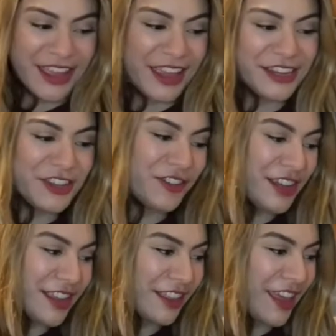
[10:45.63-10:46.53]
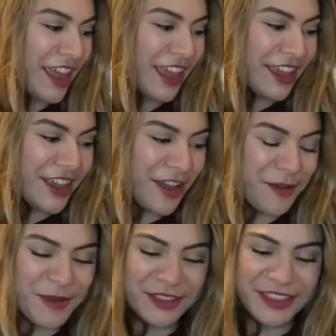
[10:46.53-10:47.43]
And the unique thing
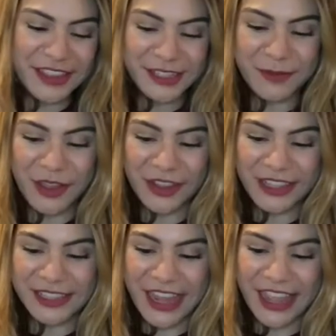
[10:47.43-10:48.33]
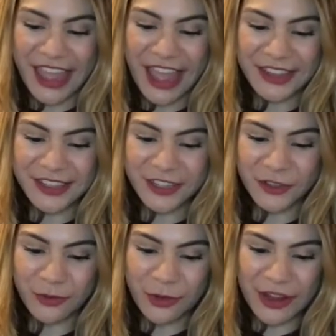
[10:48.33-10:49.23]
about this milk is that it has the
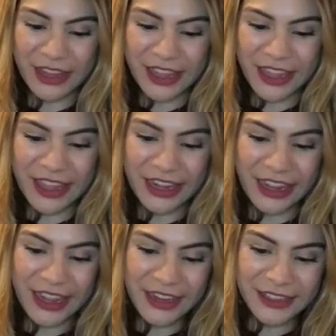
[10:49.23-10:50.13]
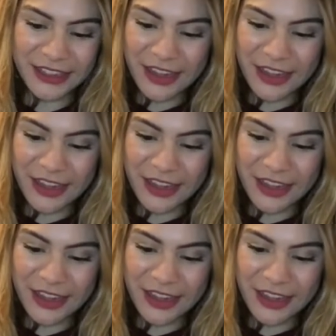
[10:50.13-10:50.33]
turmeric in it.